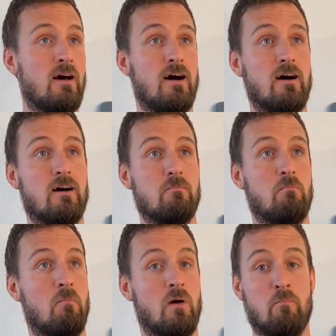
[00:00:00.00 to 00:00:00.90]
uh,
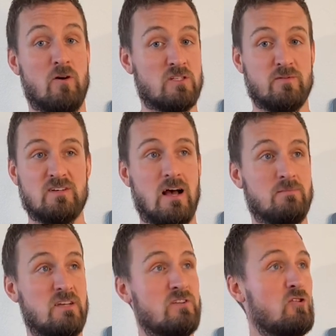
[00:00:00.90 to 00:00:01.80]
multiple
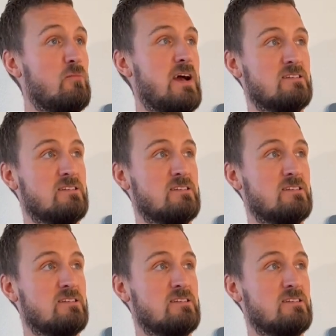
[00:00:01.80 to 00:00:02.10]
times, even going back